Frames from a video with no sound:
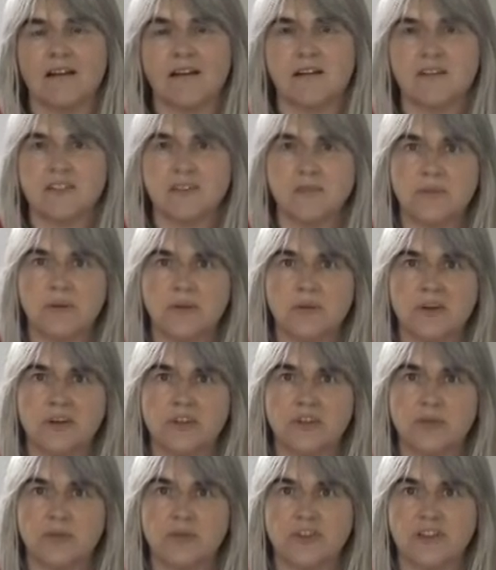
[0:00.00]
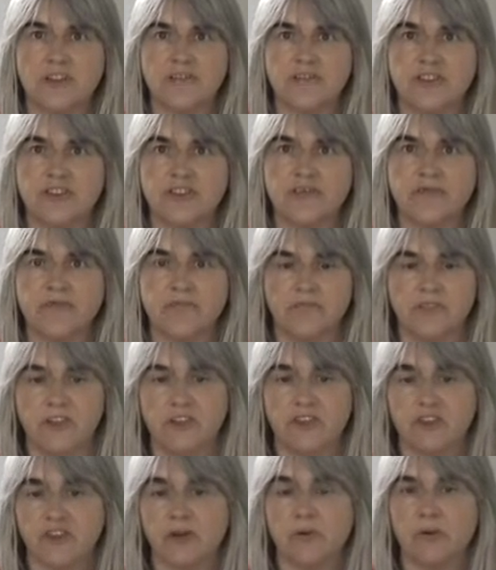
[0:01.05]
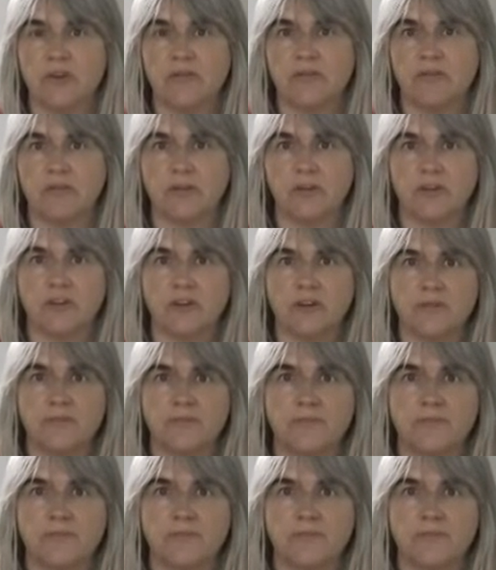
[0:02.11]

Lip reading: simply because you want to lift your sewing foot.